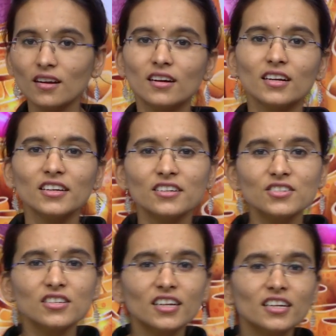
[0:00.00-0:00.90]
Clear
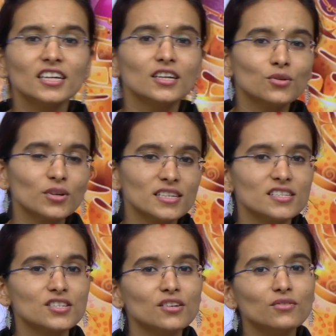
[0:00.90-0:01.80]
children, in today's
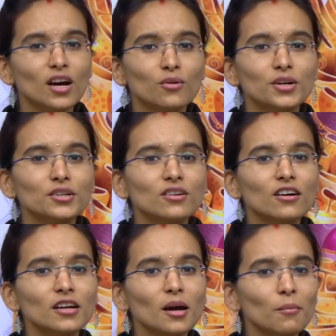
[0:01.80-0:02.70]
session we are going to
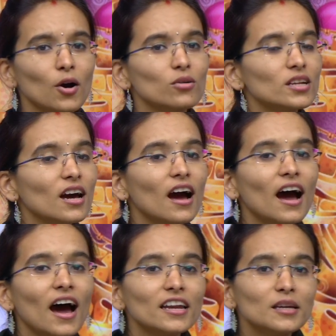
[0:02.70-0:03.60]
learn about
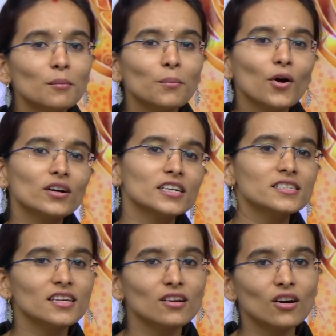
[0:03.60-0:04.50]
an important
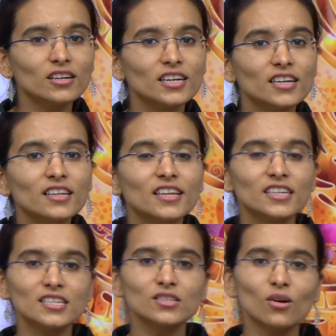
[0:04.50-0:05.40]
cell organelle that
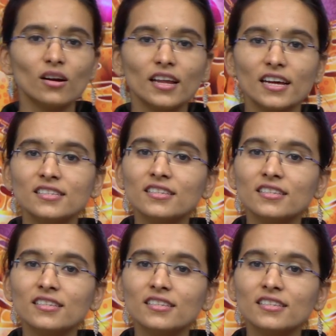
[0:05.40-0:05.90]
is called as